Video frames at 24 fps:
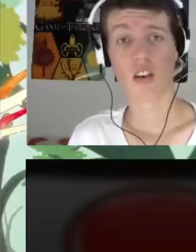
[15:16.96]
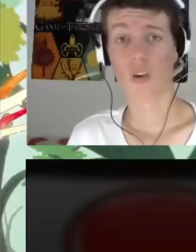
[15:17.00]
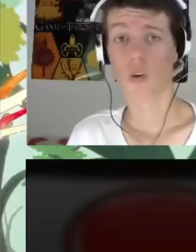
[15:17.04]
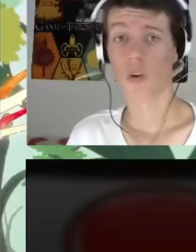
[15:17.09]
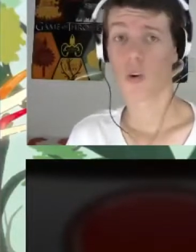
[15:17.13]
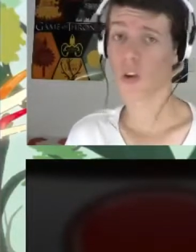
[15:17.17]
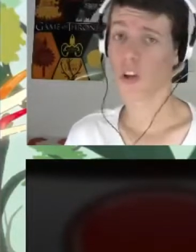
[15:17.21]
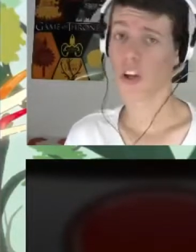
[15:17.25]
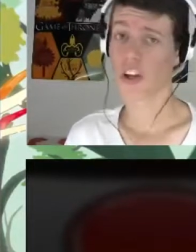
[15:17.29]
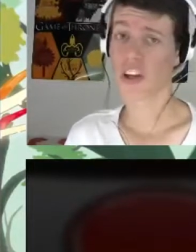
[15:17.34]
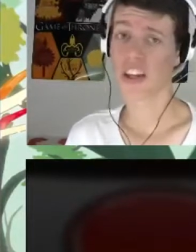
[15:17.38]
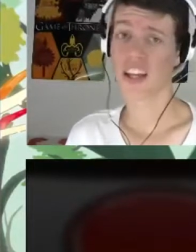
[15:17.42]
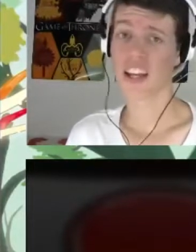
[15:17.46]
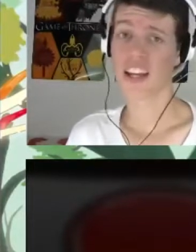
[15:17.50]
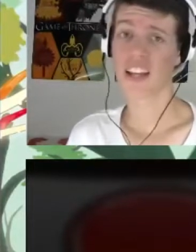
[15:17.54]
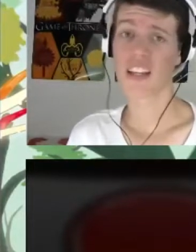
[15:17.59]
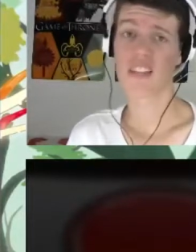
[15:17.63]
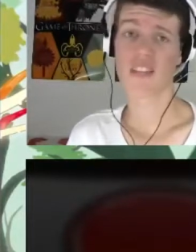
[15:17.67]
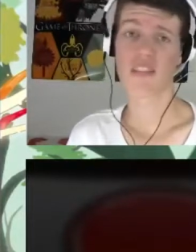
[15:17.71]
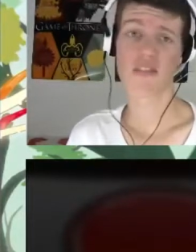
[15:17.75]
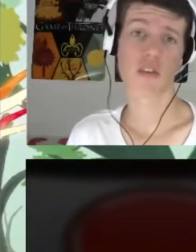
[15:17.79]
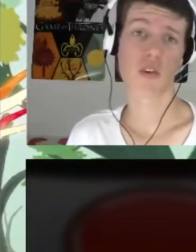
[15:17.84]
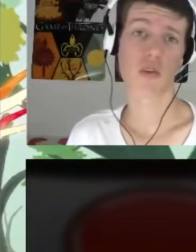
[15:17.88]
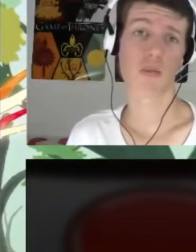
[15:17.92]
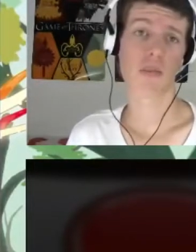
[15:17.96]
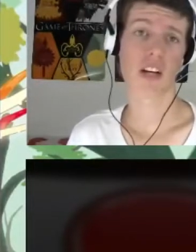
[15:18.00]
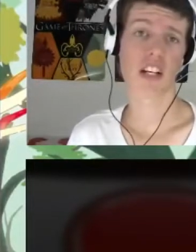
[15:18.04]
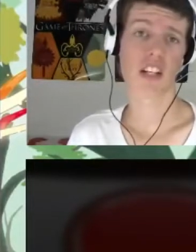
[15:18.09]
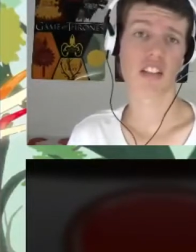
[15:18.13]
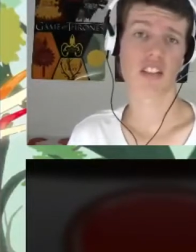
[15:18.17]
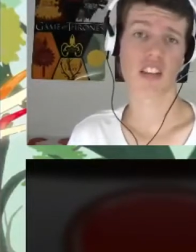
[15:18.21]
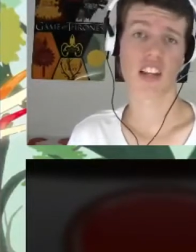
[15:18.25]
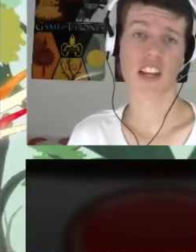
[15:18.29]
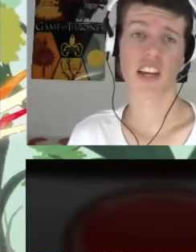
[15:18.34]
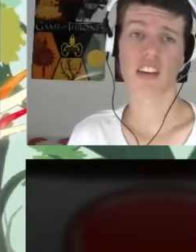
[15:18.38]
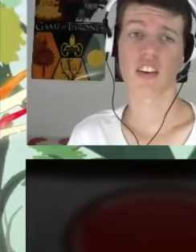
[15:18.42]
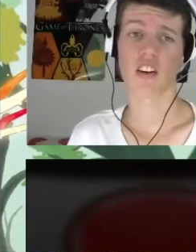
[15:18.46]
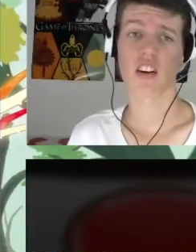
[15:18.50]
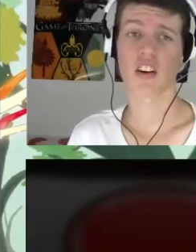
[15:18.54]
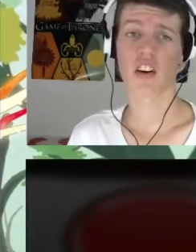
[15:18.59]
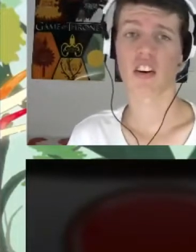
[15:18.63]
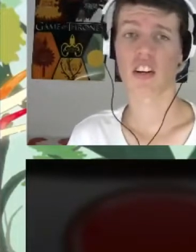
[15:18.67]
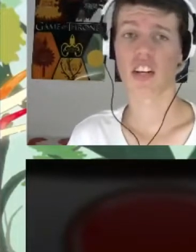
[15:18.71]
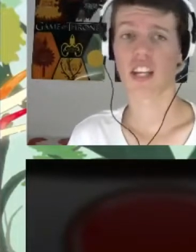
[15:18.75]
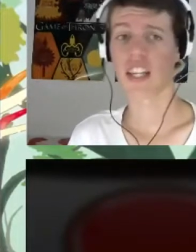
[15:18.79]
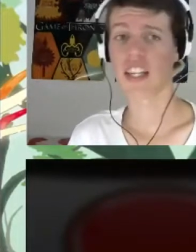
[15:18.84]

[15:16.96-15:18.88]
Although that is for much later on